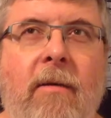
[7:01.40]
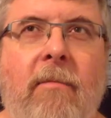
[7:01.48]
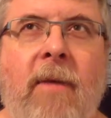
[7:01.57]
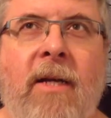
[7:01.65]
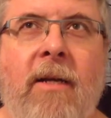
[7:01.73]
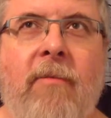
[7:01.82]

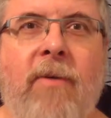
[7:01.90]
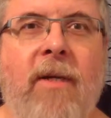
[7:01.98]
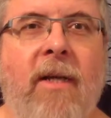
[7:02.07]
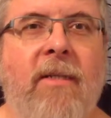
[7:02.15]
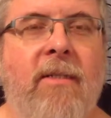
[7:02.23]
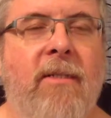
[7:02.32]
not
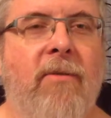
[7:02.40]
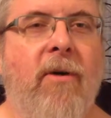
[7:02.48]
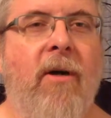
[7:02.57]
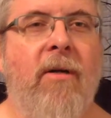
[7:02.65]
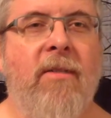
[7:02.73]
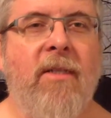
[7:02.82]
realize these are
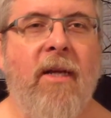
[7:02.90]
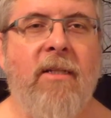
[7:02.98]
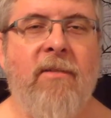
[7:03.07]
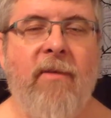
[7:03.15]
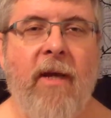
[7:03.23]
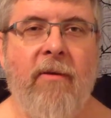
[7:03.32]
all
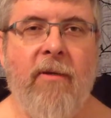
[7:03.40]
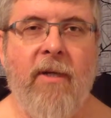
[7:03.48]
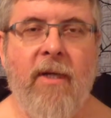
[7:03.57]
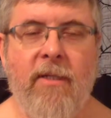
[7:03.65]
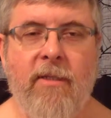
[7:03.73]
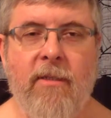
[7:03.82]
signs of
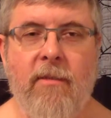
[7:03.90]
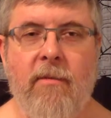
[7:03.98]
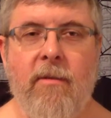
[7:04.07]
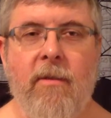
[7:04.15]
aggregation,